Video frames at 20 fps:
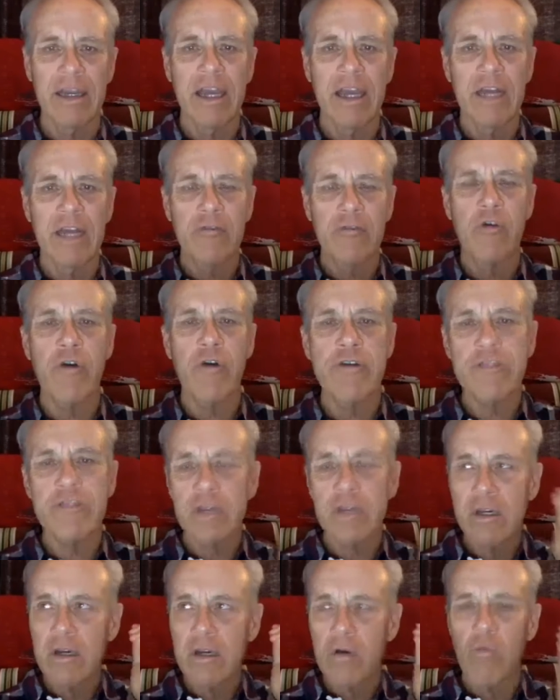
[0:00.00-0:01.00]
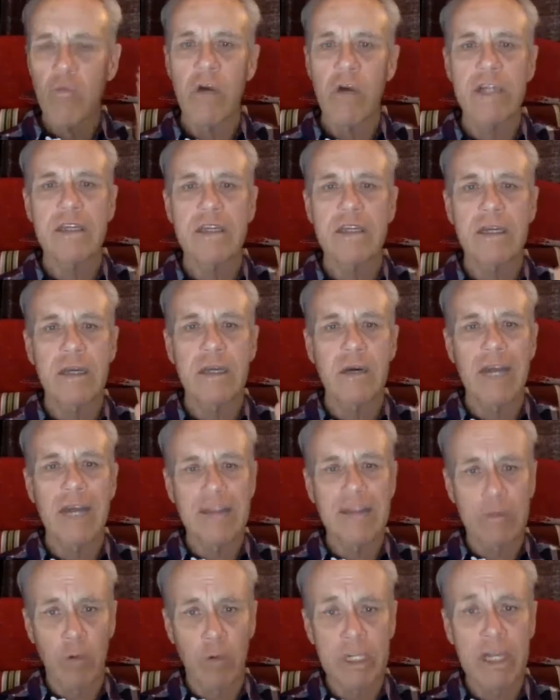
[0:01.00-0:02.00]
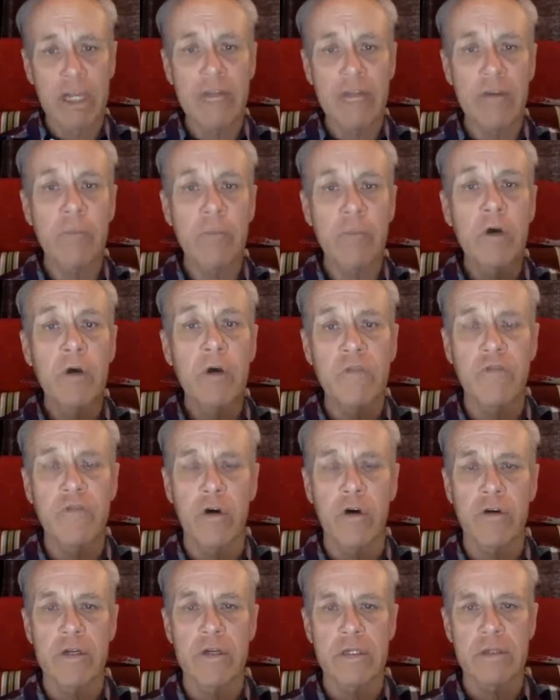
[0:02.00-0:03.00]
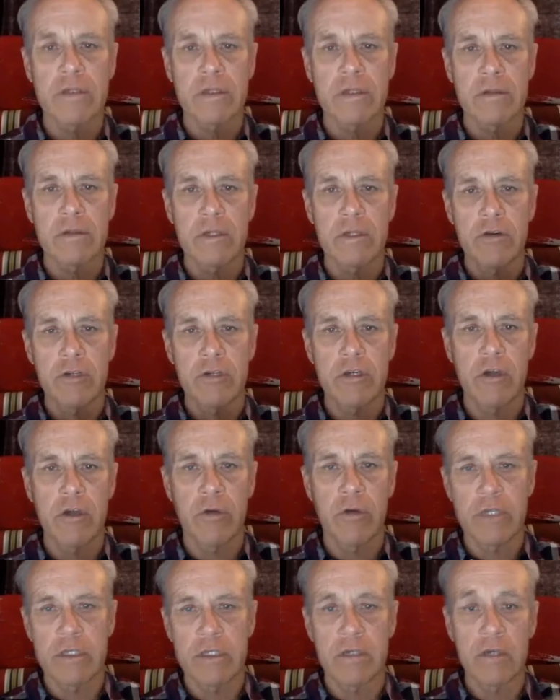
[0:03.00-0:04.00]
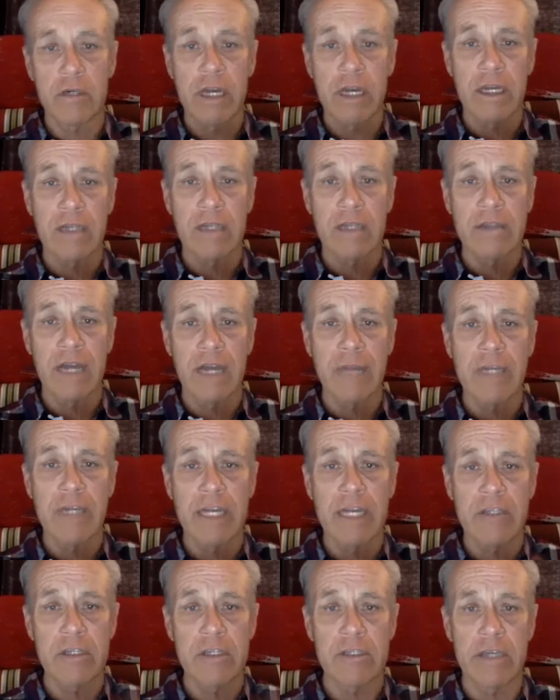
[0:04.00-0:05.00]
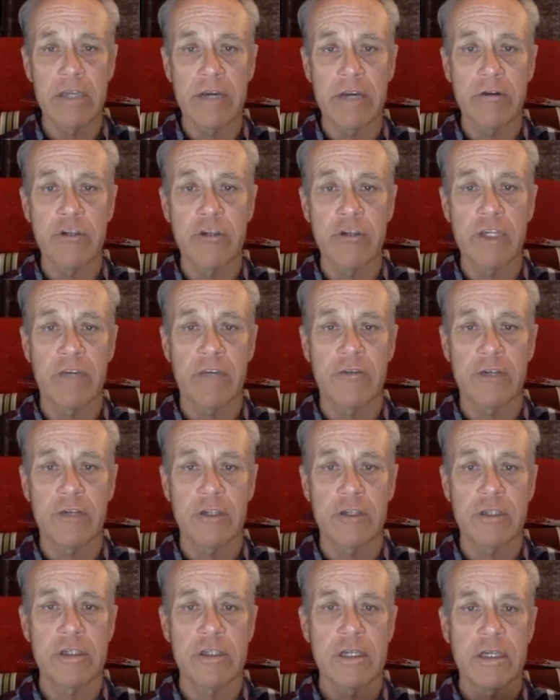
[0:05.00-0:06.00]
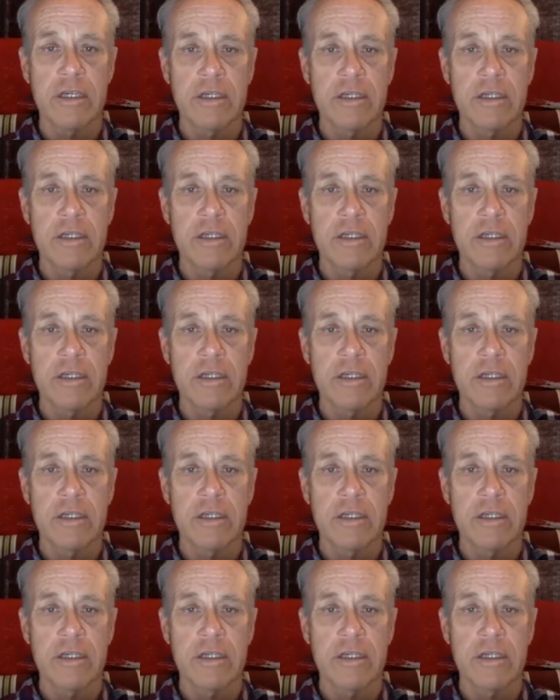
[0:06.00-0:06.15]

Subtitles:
And of course, what got the most focus years ago and still kind of dominates is energy efficiency.